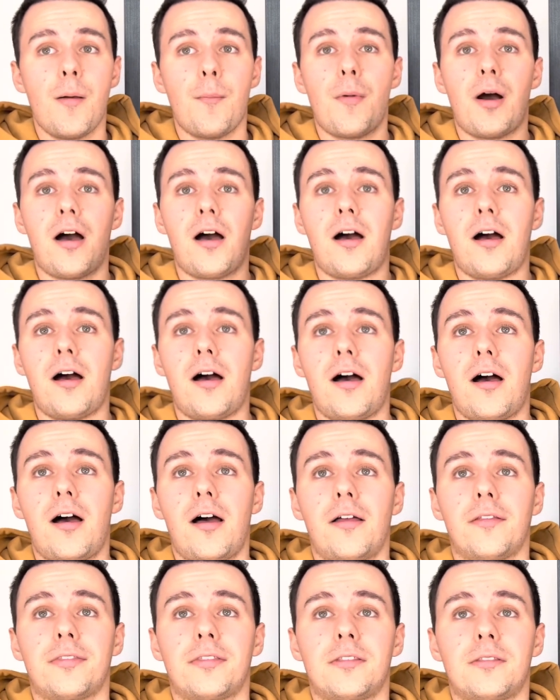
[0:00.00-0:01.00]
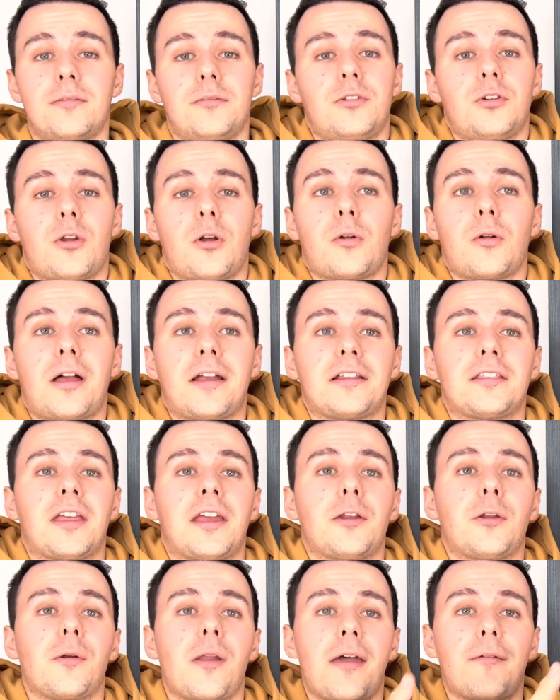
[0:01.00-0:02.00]
but you know, like,
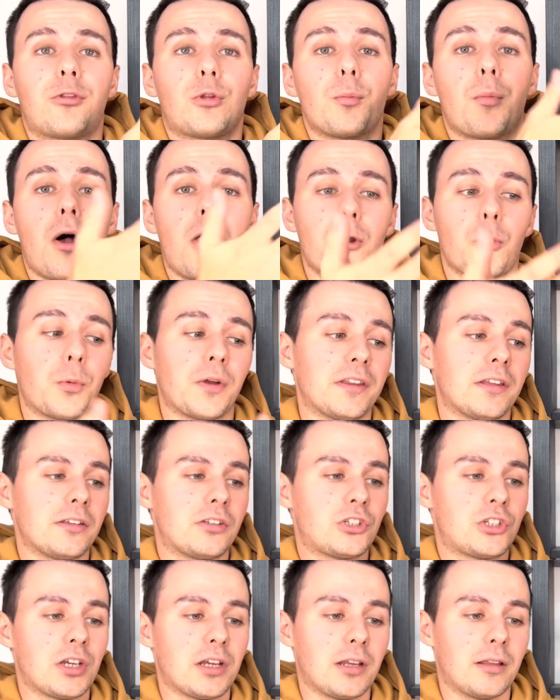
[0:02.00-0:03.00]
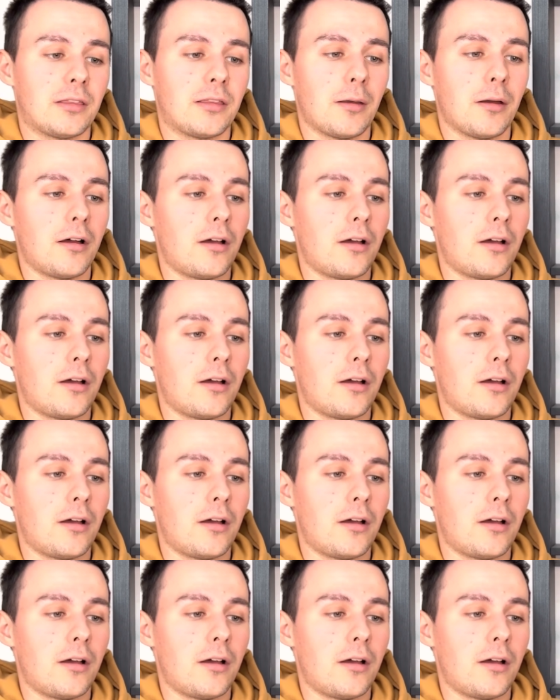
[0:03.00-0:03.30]
they don't have to bother with this shit.